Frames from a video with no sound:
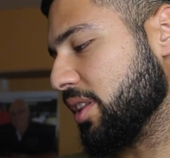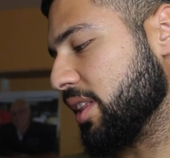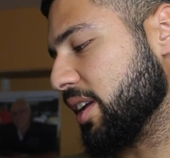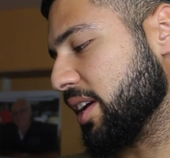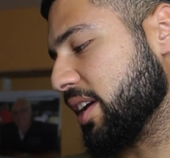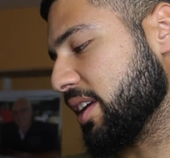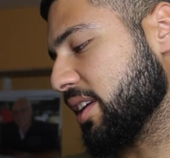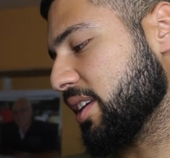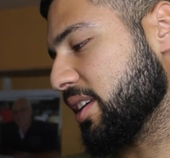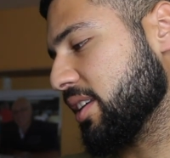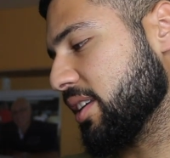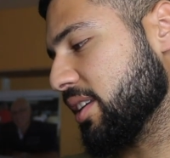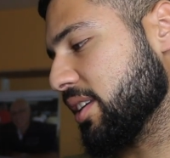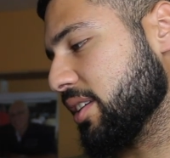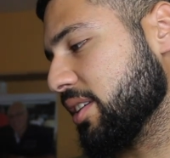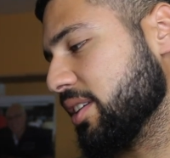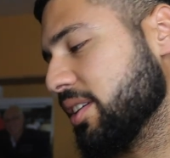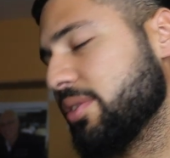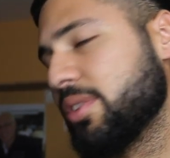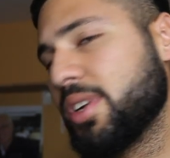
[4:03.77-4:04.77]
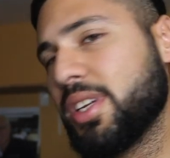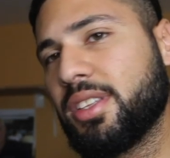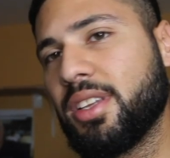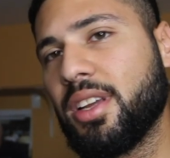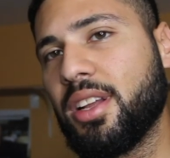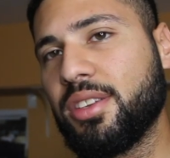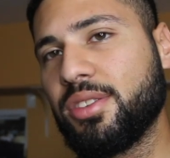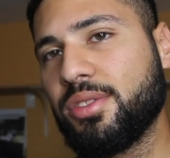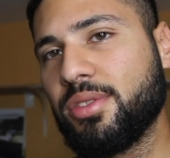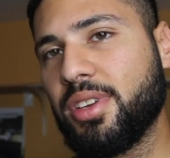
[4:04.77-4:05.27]
Like,
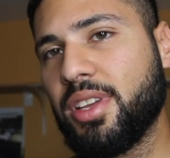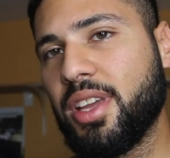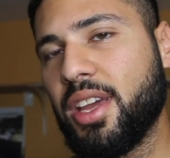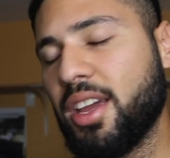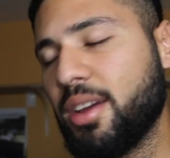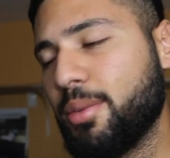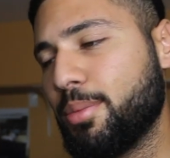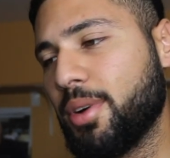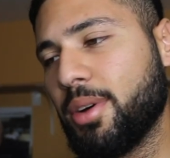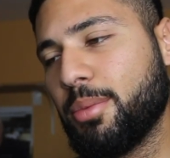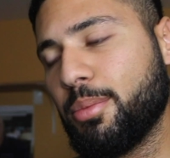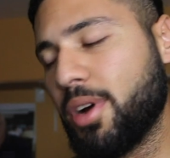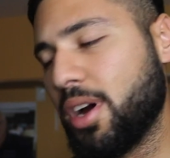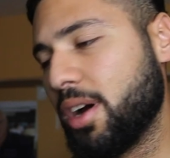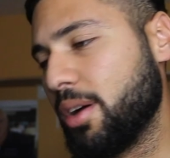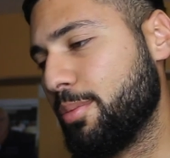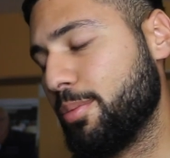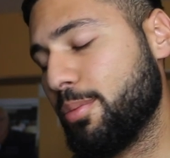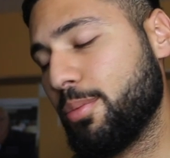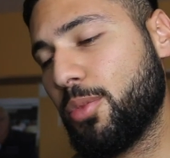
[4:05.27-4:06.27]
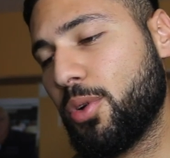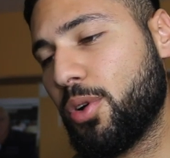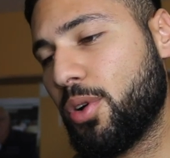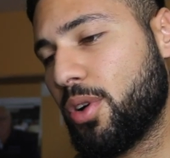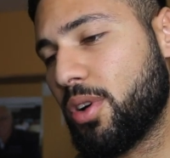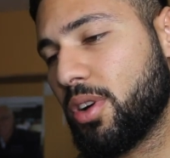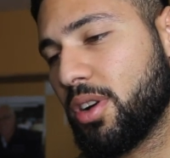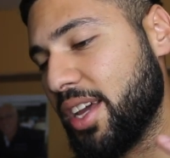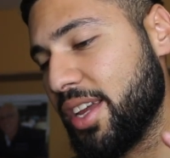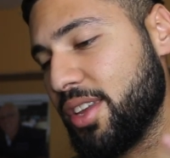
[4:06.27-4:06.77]
retail is okay, but
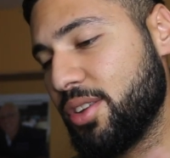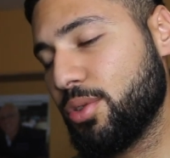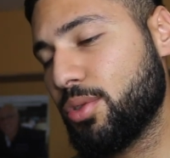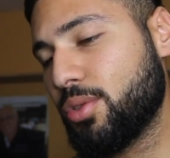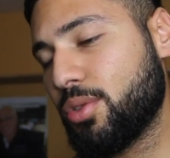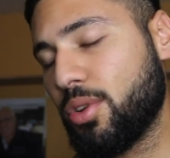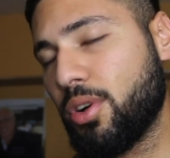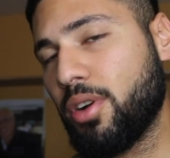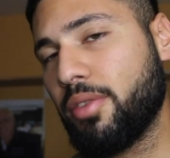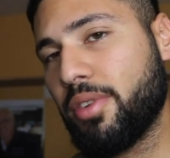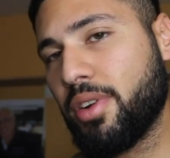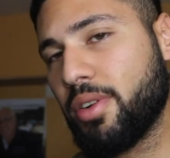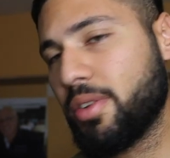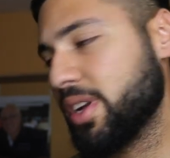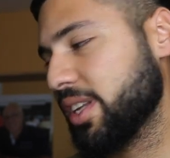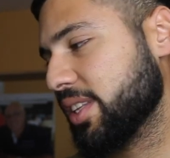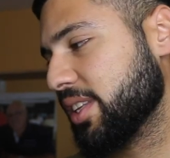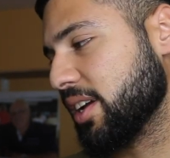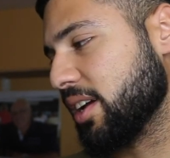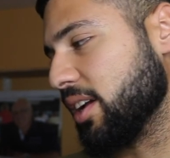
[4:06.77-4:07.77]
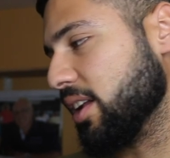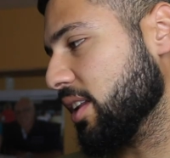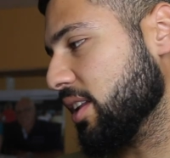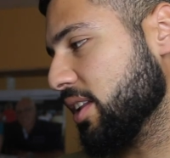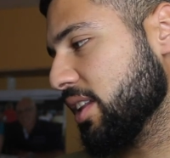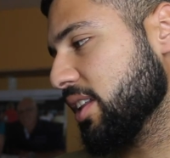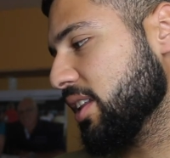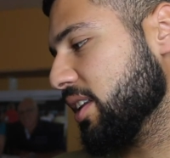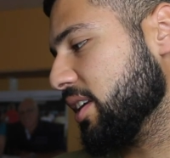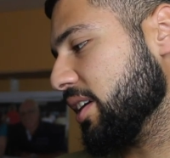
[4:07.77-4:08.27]
more a euro over retail,
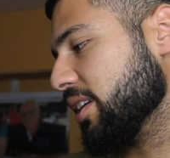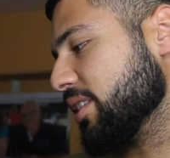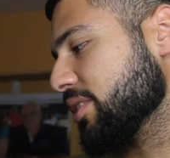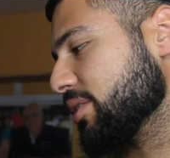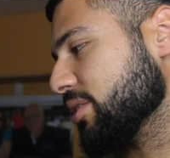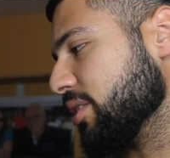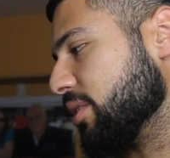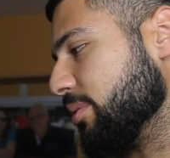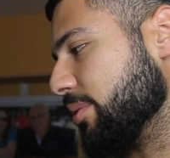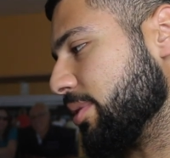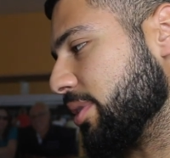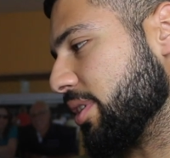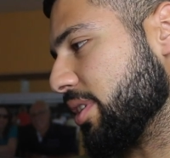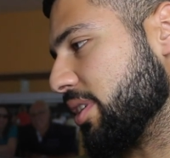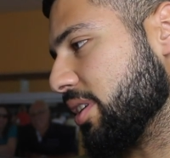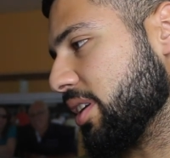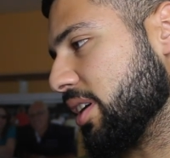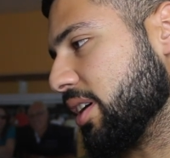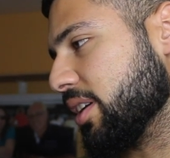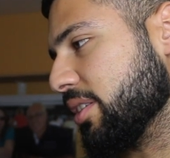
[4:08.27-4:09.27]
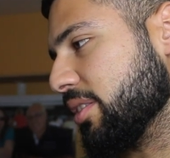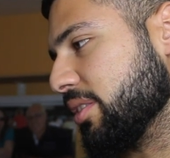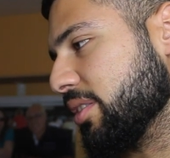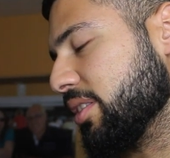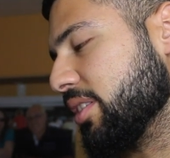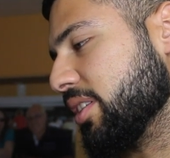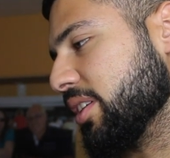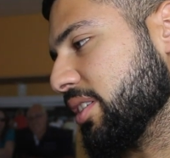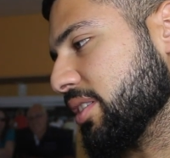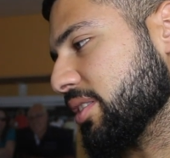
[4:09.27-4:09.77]
it's not worth it, I
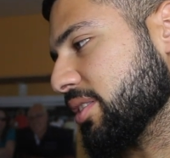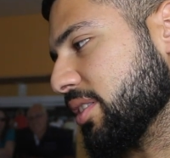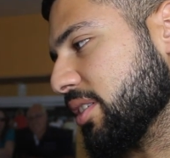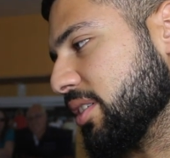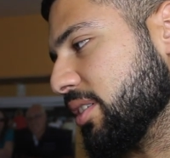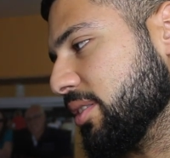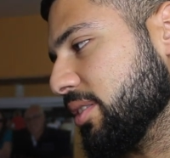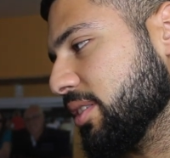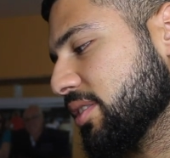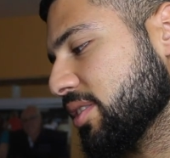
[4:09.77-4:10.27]
don't think so.